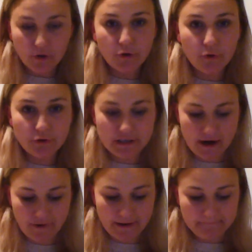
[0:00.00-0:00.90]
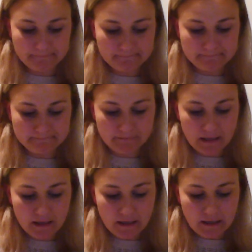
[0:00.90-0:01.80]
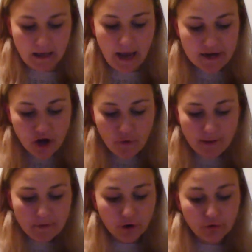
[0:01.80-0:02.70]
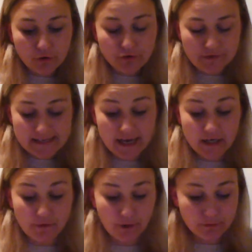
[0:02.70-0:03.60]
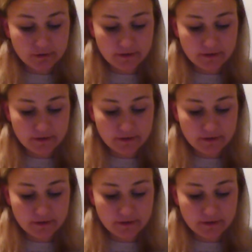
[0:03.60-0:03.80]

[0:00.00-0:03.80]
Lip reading: Ordinary. I know I'm not an ordinary 10-year-old.